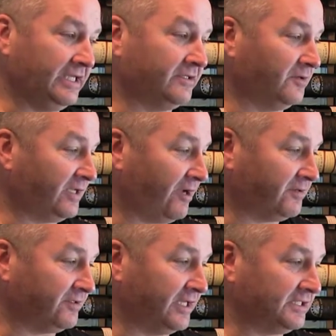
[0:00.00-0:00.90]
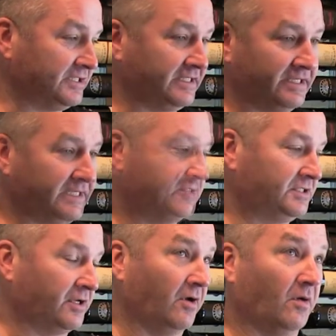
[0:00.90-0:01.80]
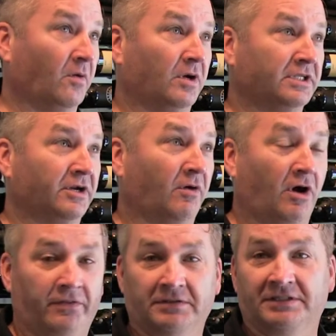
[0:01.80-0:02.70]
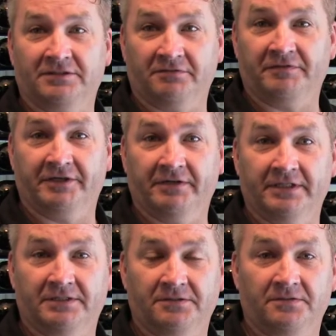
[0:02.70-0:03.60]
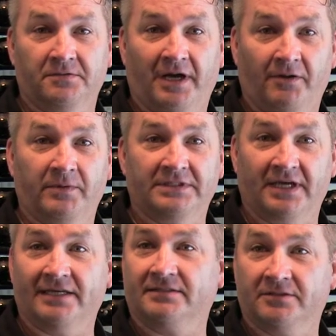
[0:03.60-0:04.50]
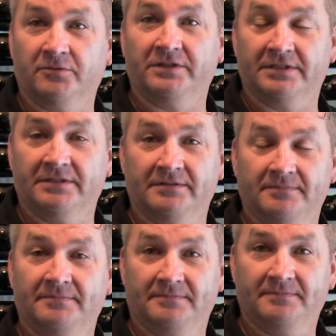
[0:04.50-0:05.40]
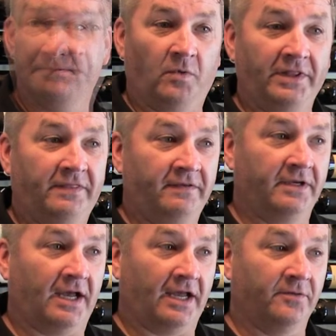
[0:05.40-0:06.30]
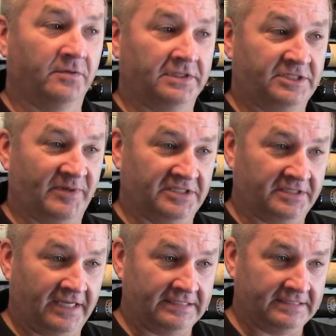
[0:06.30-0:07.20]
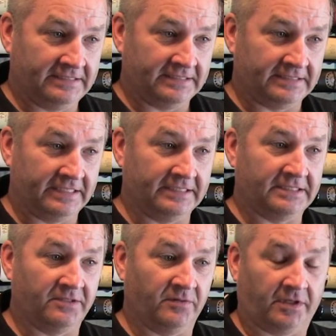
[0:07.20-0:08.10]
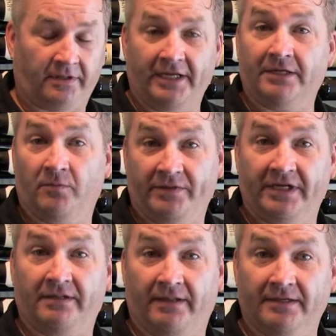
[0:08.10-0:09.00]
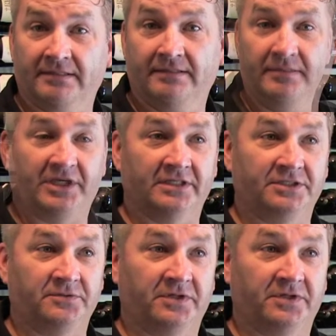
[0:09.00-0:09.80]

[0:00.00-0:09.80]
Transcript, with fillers: heat load calculation again, so you know all those things are figured into how we size the cooling system. One thing I really specialize in is getting to know a client and what they collect because you